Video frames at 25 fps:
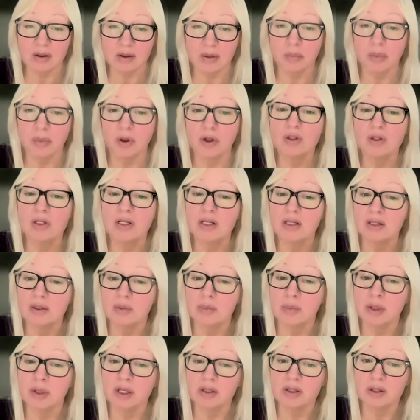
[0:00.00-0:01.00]

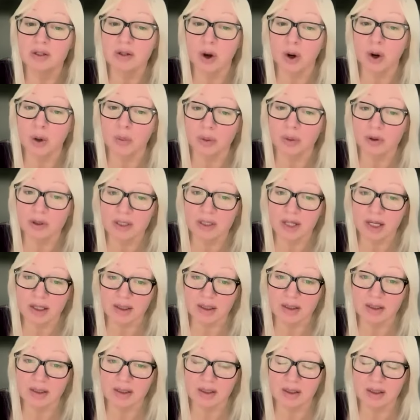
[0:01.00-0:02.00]
participants are
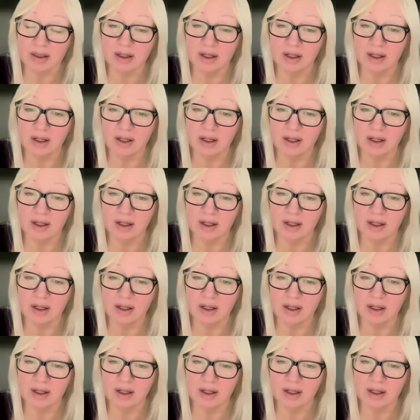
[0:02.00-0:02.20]
protected,